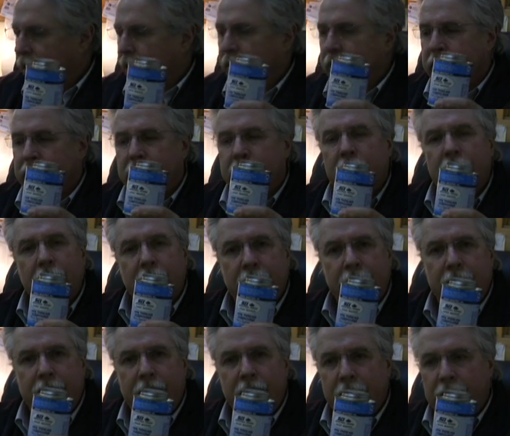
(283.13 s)
the
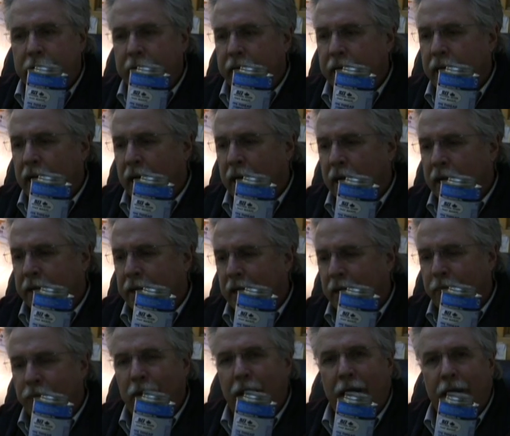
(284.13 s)

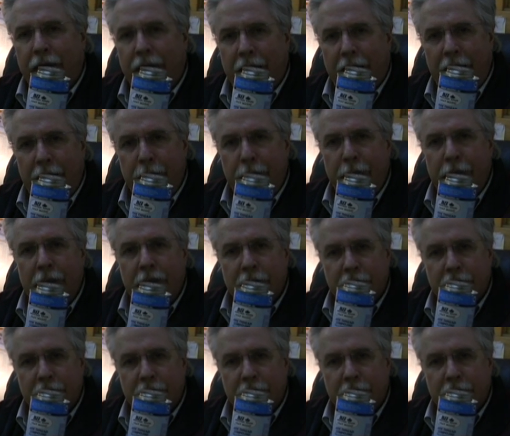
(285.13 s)
Teflon tape,